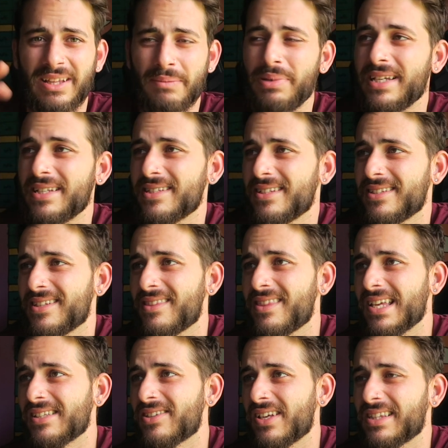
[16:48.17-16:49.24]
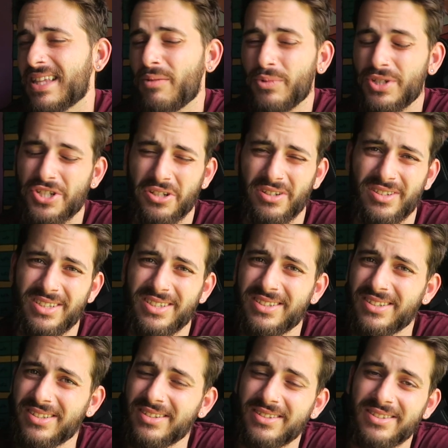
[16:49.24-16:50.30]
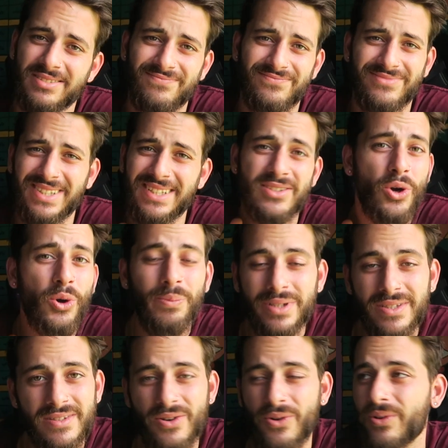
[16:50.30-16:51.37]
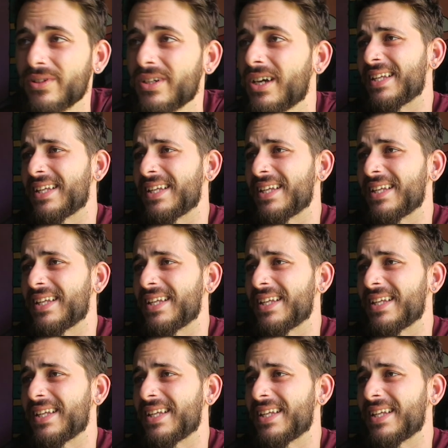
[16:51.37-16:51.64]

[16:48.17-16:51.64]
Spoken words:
pistons and things like that, which let's hope it's not.